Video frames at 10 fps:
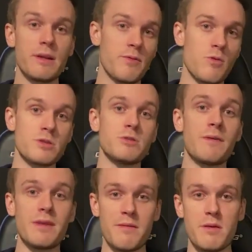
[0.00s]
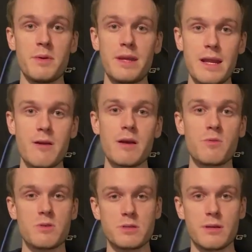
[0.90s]
Of course, you have to have them in an area
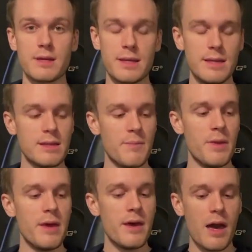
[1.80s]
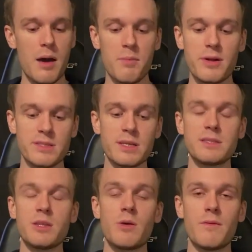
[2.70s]
where the sun can hit them, but it's nice
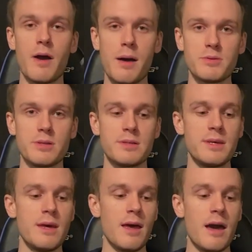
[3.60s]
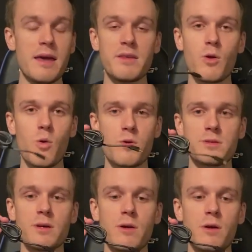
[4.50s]
that you have options, and the
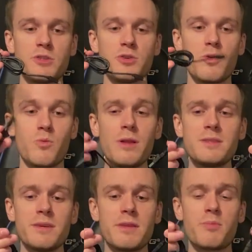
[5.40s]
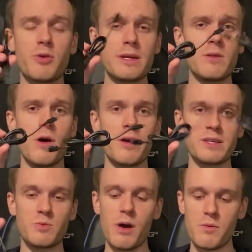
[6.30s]
cords are also relatively pretty long
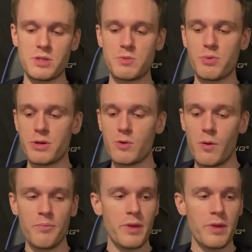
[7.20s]
as well, which is pretty cool.